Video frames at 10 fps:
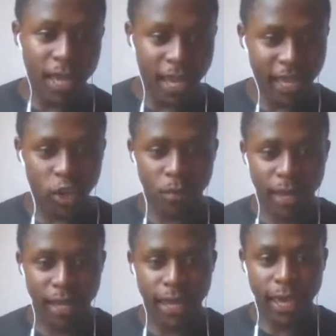Like you'll be
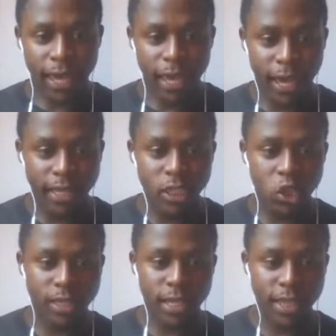like, guys,
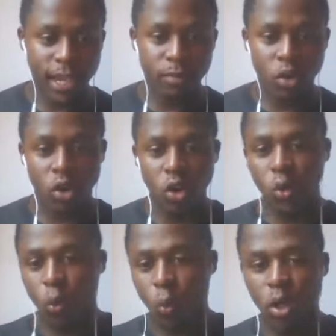you're saying that I'm not
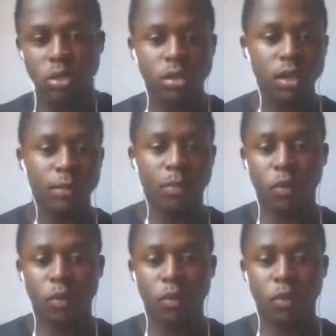good. What's up?